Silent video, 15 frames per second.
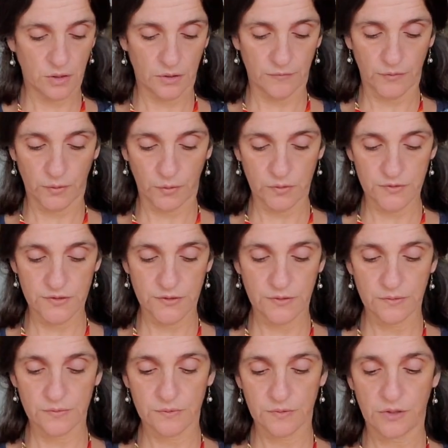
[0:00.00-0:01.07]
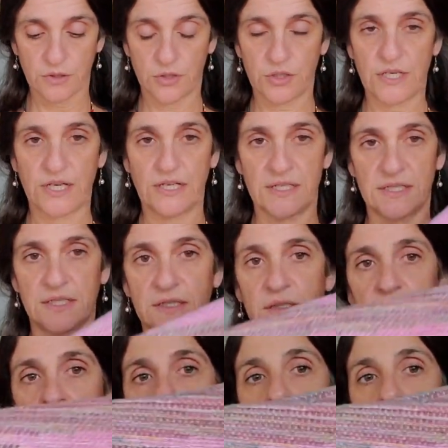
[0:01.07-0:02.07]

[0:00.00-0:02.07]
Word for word: of also connected,